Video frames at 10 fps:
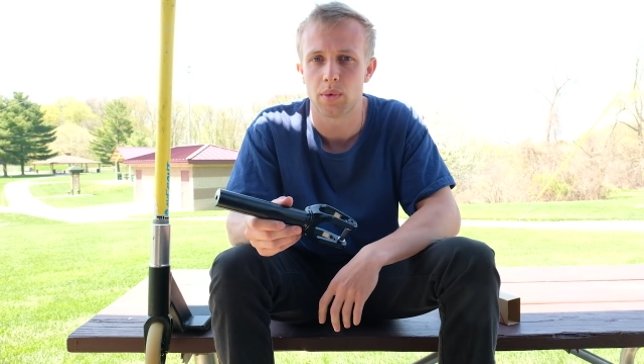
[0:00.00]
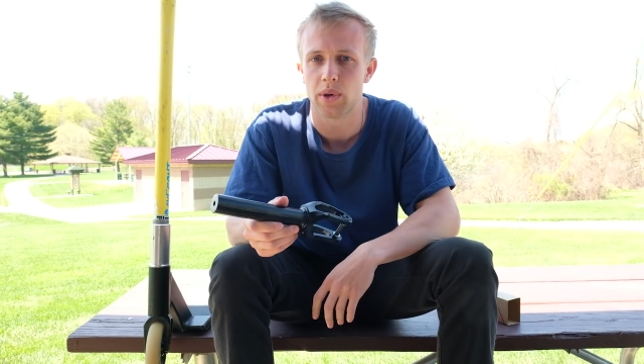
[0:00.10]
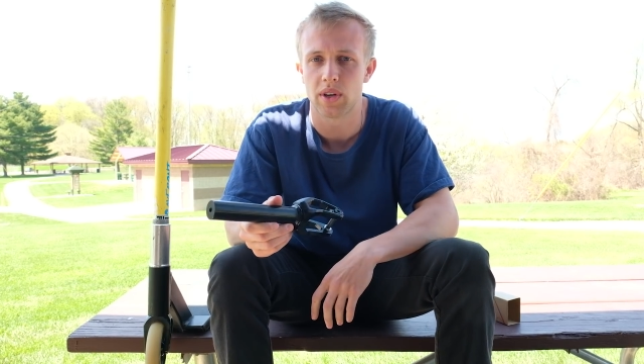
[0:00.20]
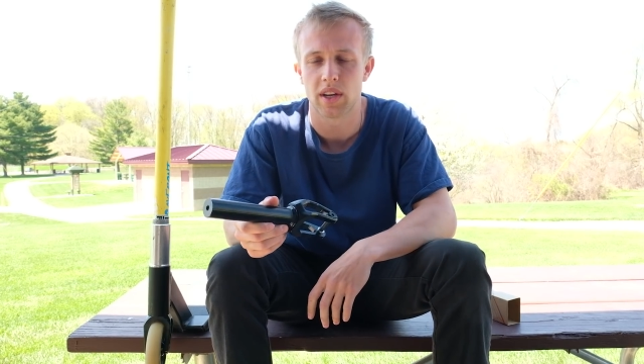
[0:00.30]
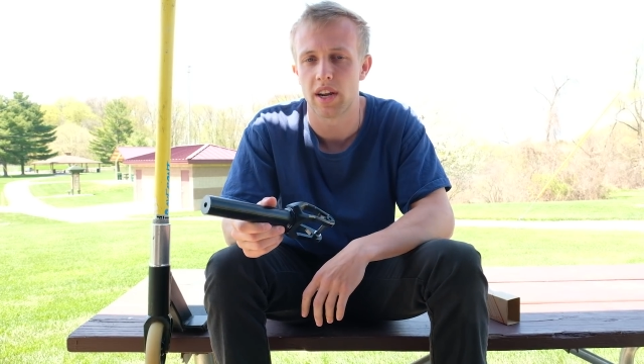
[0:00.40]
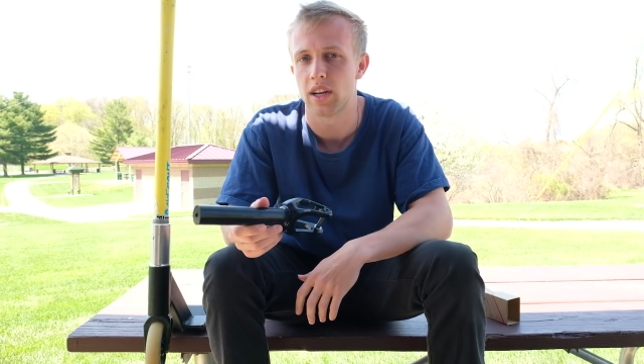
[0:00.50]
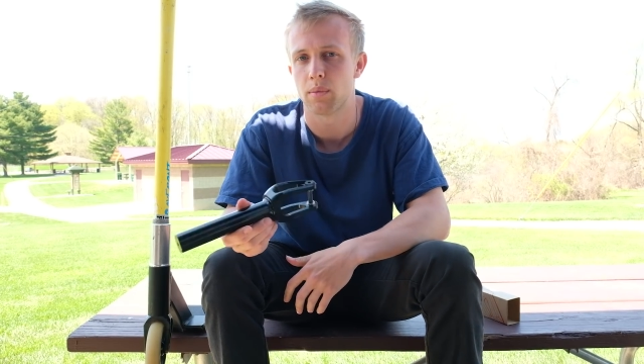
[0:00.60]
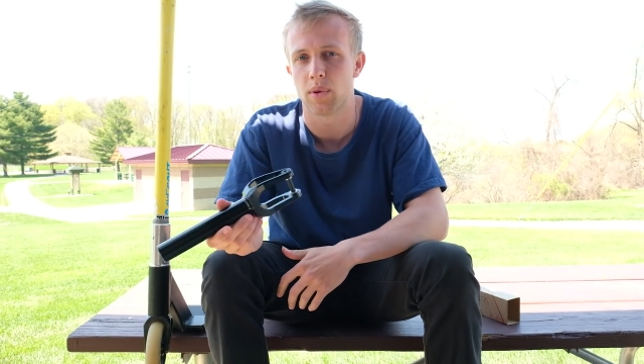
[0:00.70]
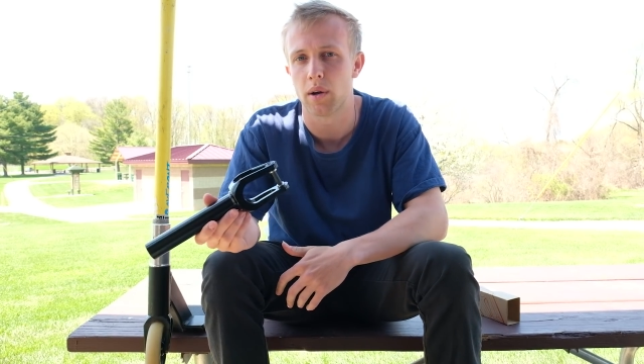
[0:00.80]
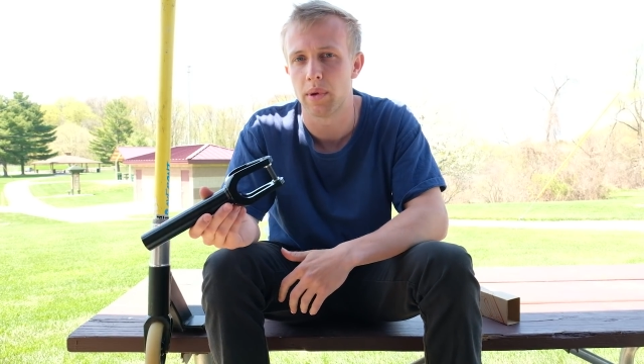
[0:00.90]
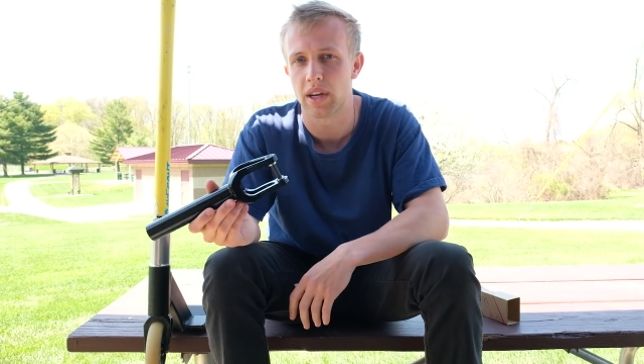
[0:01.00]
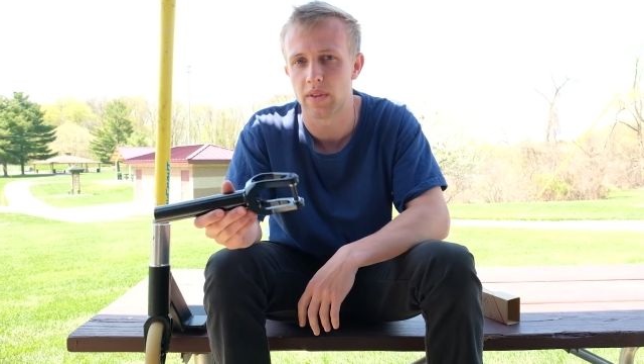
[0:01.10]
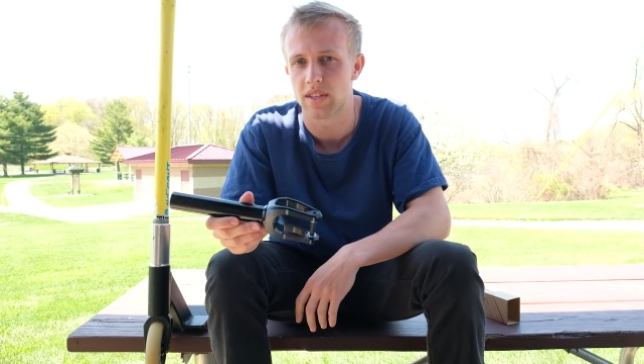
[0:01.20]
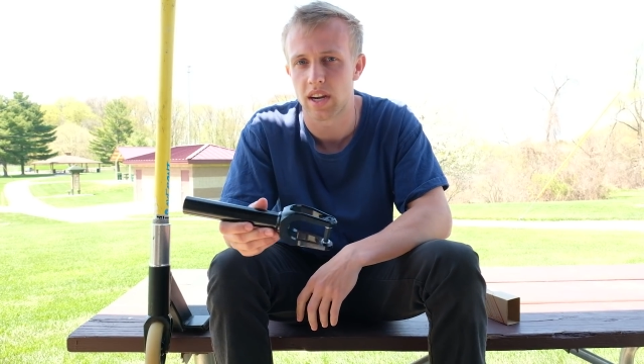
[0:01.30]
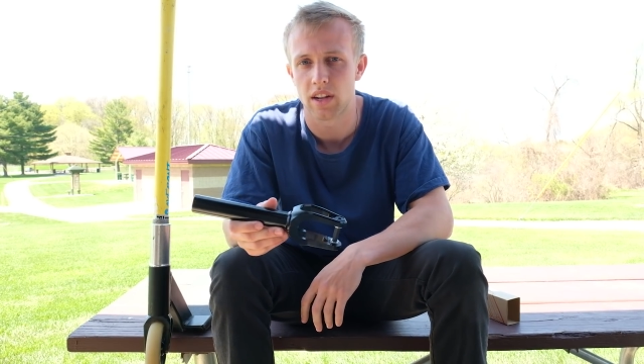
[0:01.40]
your wheel could end up rubbing
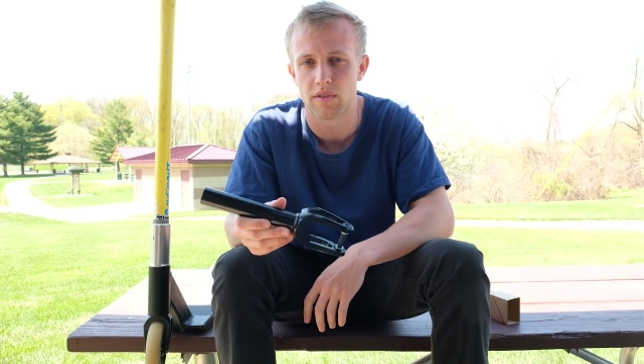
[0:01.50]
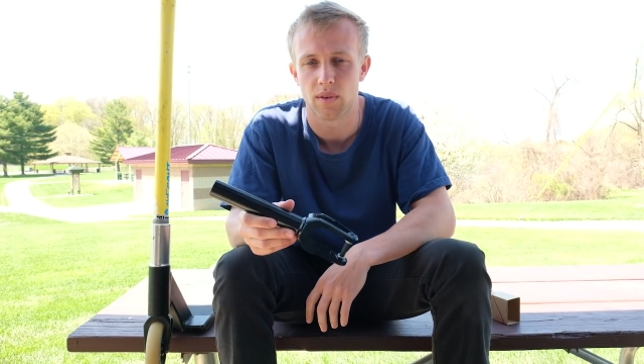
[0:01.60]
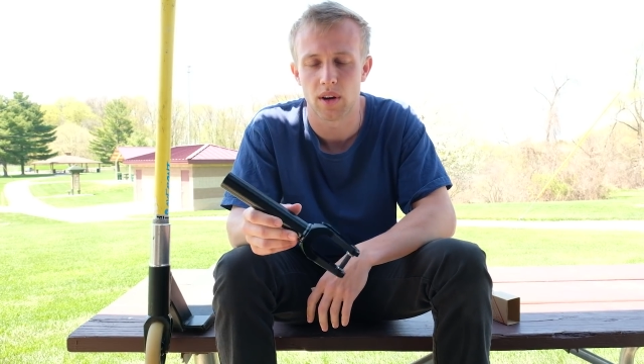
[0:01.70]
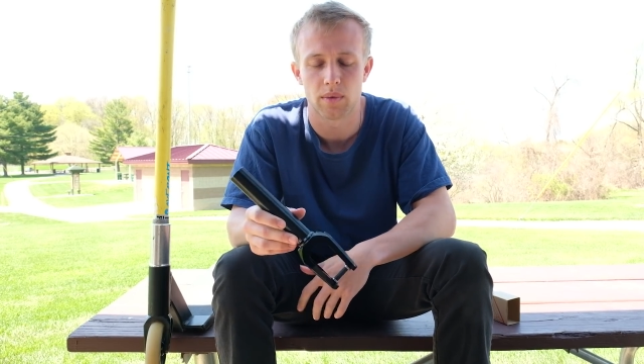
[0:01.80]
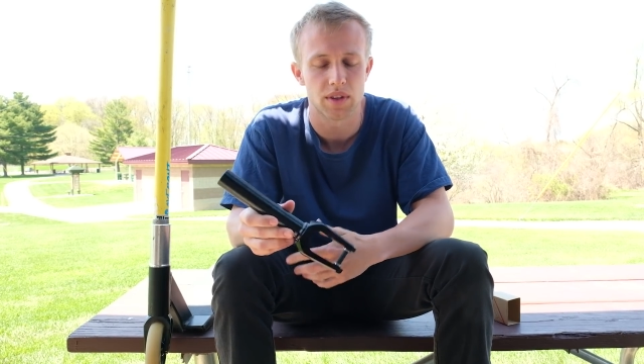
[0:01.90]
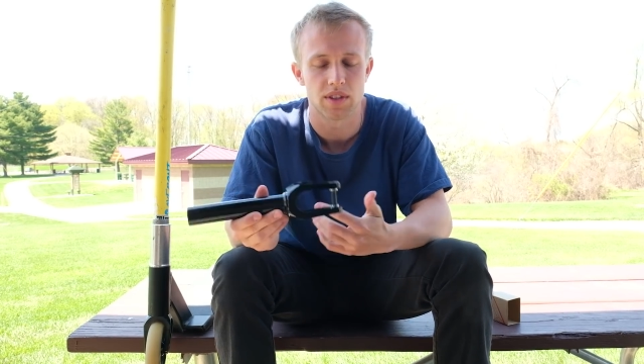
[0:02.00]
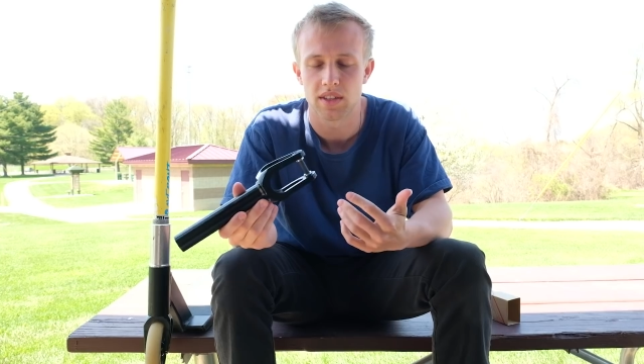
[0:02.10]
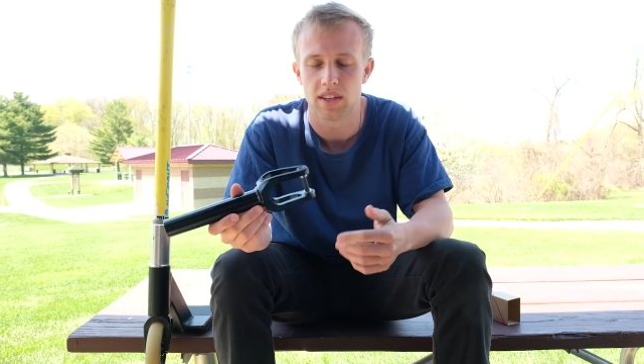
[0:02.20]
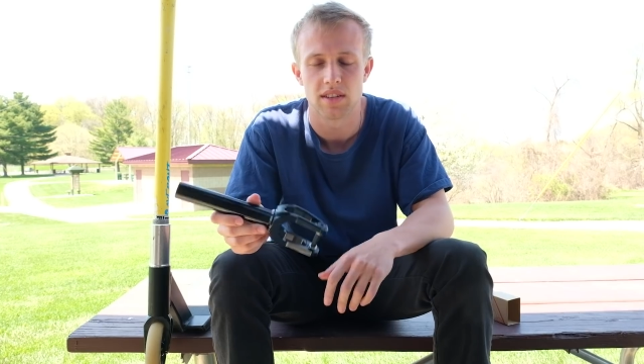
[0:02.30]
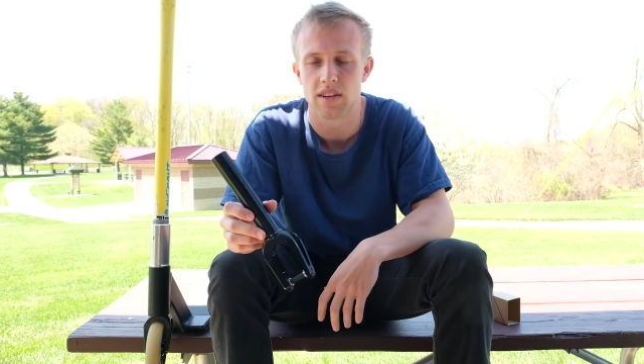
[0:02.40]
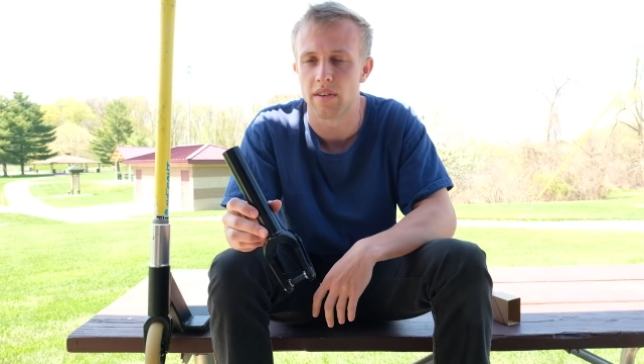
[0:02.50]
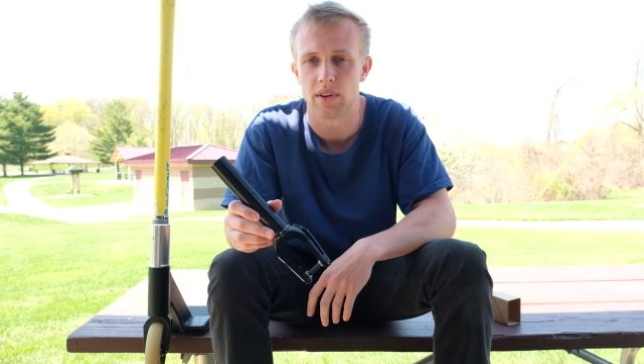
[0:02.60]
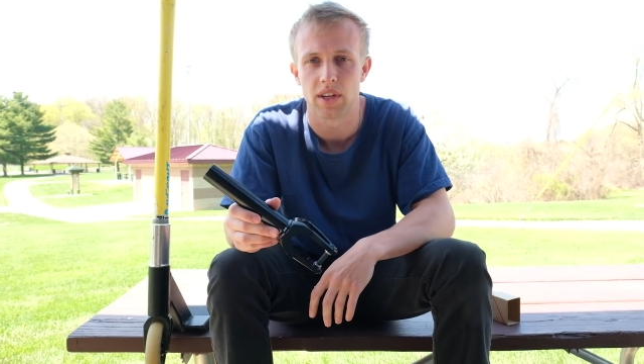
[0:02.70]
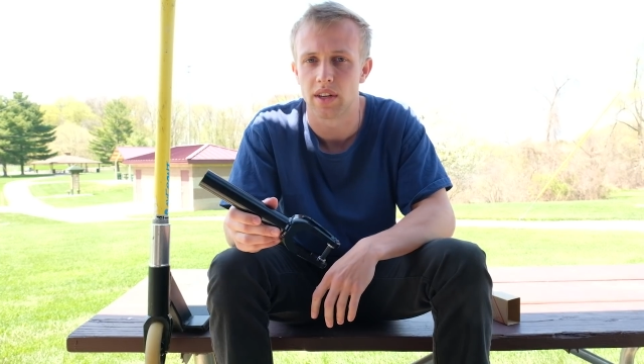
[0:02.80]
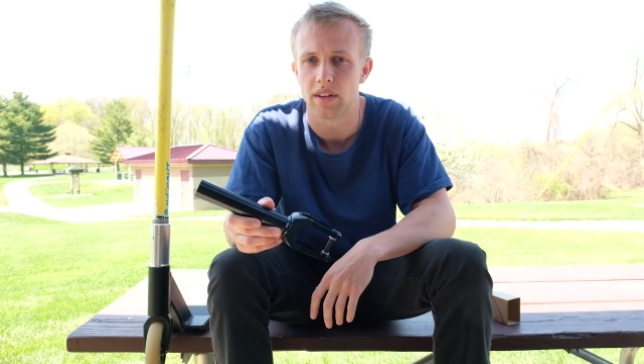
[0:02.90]
on the side of the fork, which is
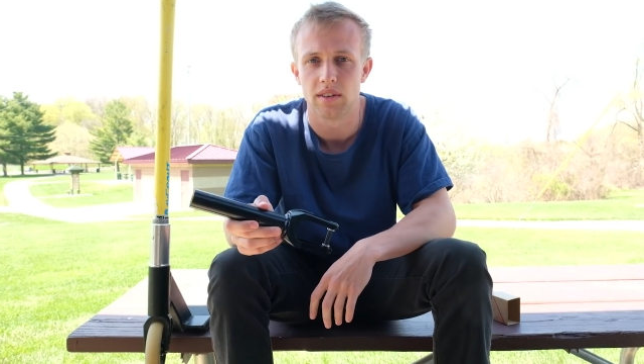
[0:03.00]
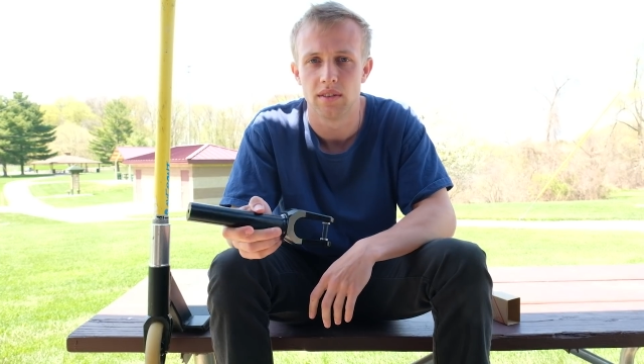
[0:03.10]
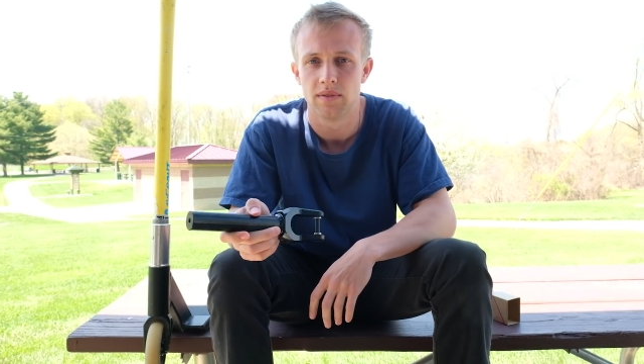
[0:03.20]
never good.